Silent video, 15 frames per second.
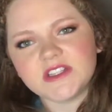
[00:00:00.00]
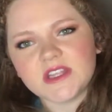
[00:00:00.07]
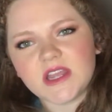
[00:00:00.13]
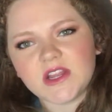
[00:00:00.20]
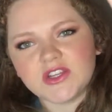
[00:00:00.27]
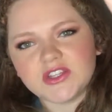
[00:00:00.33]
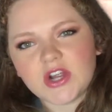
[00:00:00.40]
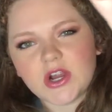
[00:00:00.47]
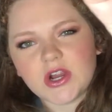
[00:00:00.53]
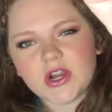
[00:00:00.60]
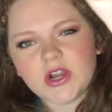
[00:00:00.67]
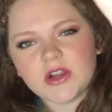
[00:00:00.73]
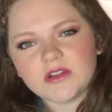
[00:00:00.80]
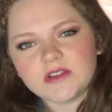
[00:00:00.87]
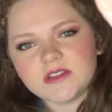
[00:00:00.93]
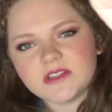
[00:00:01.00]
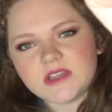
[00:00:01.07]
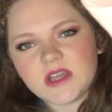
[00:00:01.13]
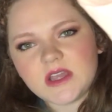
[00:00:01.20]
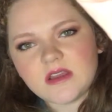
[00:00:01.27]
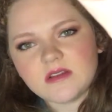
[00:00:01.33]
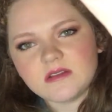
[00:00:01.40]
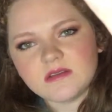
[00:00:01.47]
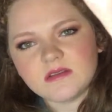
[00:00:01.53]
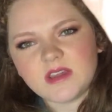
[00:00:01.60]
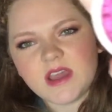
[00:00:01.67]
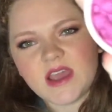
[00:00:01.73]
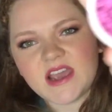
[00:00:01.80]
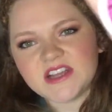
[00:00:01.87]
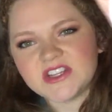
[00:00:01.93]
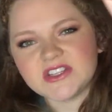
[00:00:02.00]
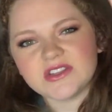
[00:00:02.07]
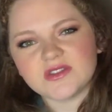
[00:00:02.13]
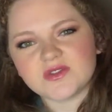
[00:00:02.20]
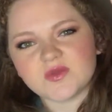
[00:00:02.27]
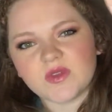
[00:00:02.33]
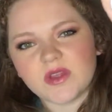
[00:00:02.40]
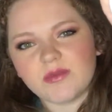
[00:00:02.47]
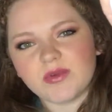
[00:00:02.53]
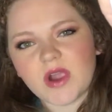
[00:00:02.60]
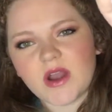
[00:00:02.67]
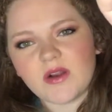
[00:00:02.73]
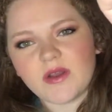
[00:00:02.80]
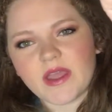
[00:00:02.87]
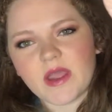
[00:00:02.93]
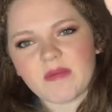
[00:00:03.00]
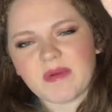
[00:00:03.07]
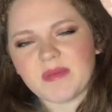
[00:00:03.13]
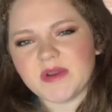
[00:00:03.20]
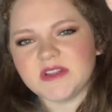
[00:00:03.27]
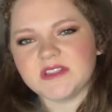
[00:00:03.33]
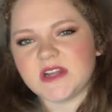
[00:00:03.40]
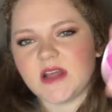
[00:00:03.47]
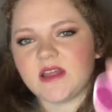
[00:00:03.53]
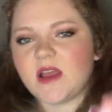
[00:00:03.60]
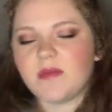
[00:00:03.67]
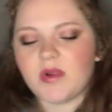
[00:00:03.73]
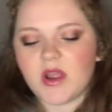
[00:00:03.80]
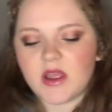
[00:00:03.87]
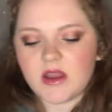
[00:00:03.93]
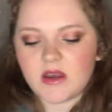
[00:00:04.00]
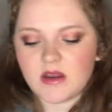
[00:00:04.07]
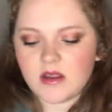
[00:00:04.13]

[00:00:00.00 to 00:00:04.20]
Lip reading: like darker. Let's see. Yeah, it just looks really bright on camera, but it's not that bright.